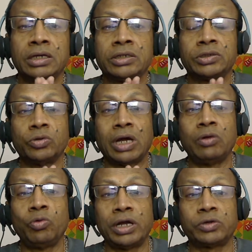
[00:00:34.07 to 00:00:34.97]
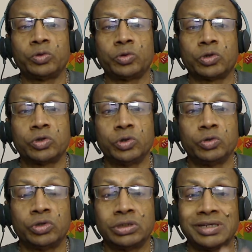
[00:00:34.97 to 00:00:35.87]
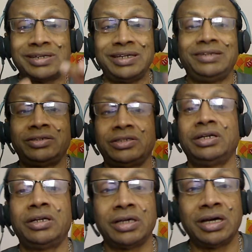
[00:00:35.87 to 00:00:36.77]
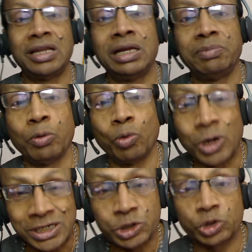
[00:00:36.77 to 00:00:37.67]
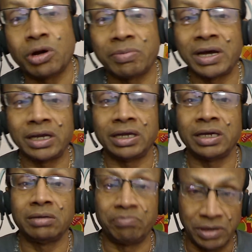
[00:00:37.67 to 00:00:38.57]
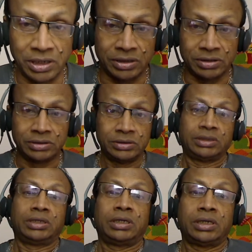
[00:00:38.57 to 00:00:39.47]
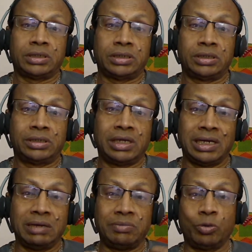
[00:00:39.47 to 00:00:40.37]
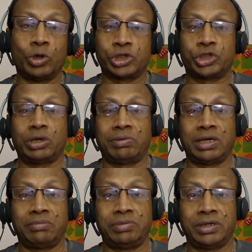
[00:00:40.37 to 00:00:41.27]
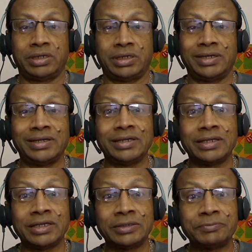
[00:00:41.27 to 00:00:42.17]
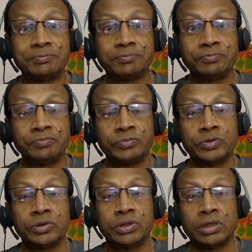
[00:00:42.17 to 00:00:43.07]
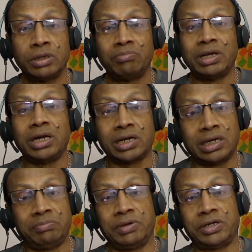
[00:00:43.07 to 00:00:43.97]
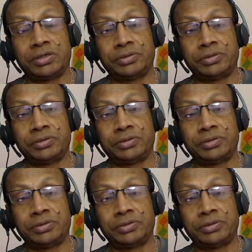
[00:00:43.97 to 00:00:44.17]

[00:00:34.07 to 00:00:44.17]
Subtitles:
So I would like to talk to you on the recent NLP workshop I completed. The NLP workshop I completed in Belranipet.